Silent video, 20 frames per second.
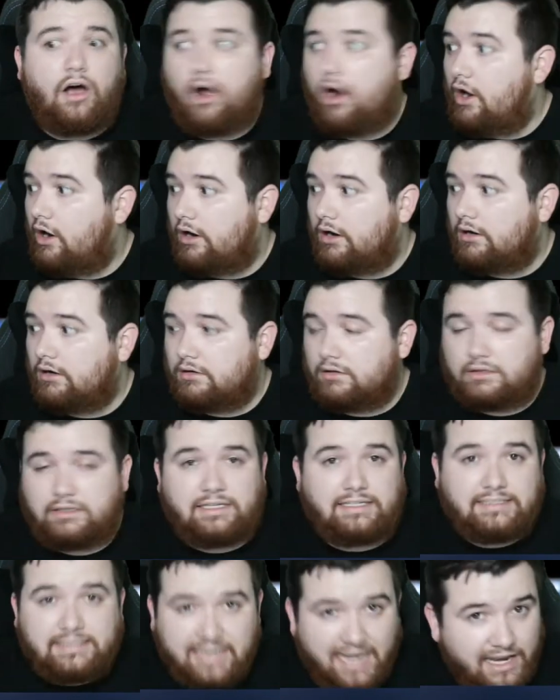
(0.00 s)
are
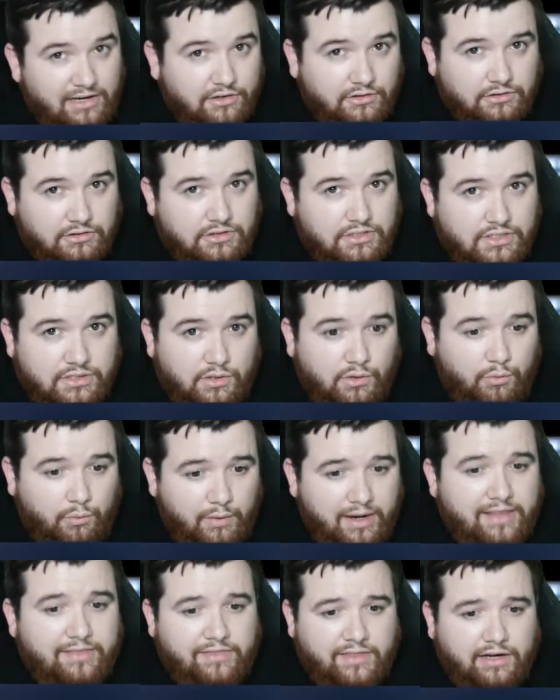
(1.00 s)
contenders to
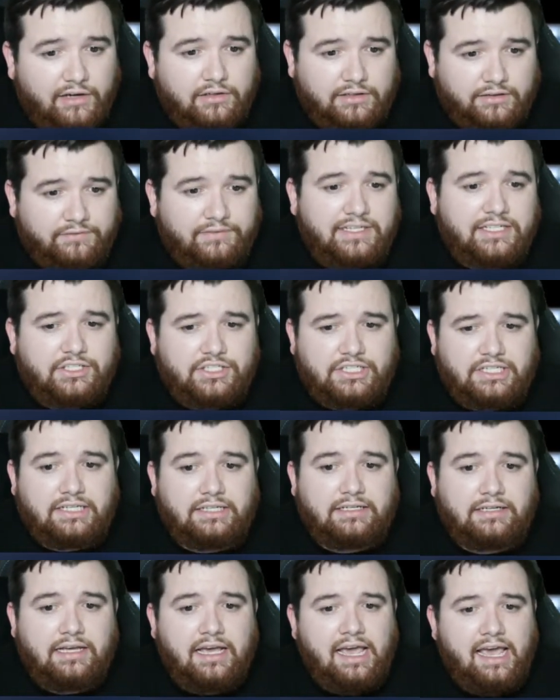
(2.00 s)
win their
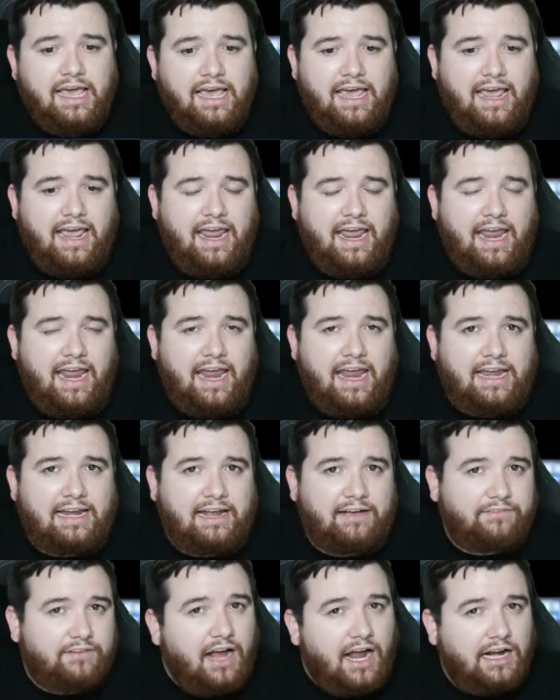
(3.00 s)
division. And
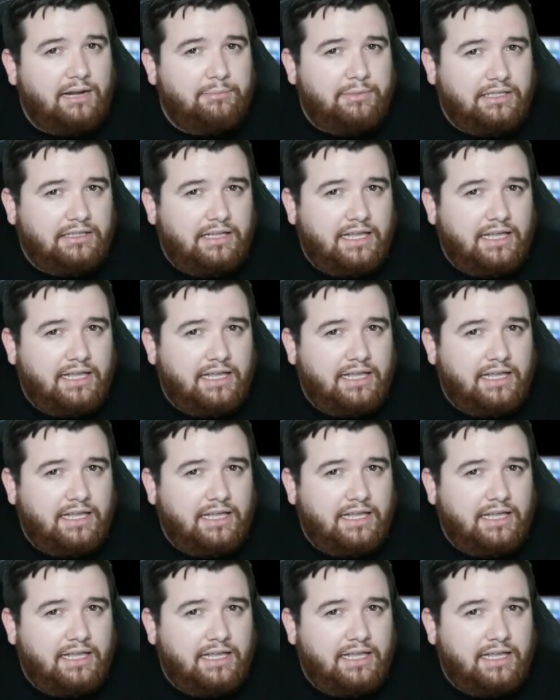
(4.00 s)
I've kind of been